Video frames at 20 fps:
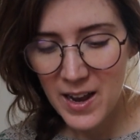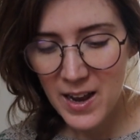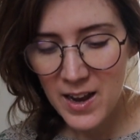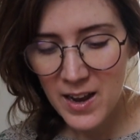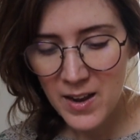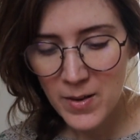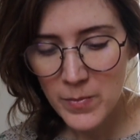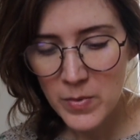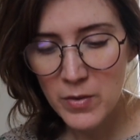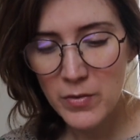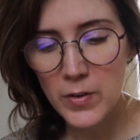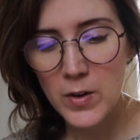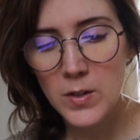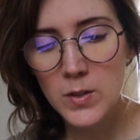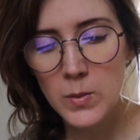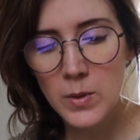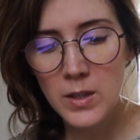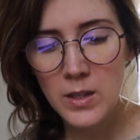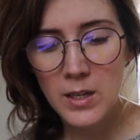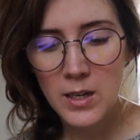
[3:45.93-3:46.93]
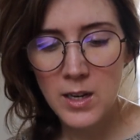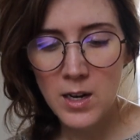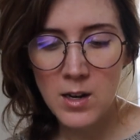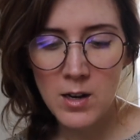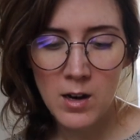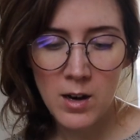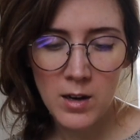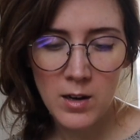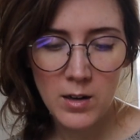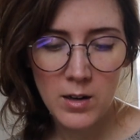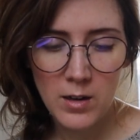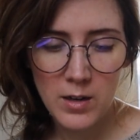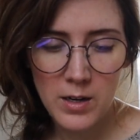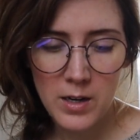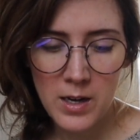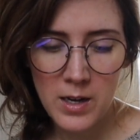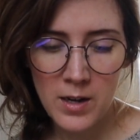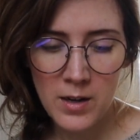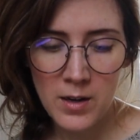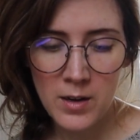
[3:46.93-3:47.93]
the first one that I got
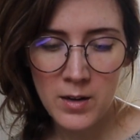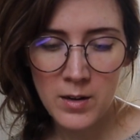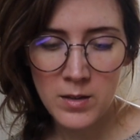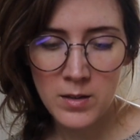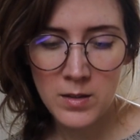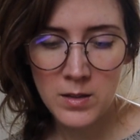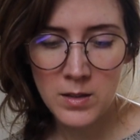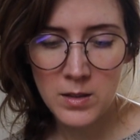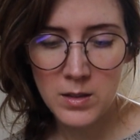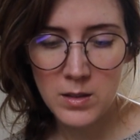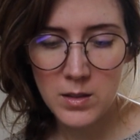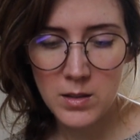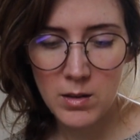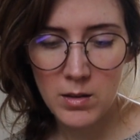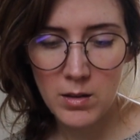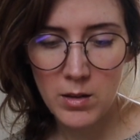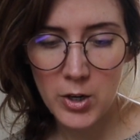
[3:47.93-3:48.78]
is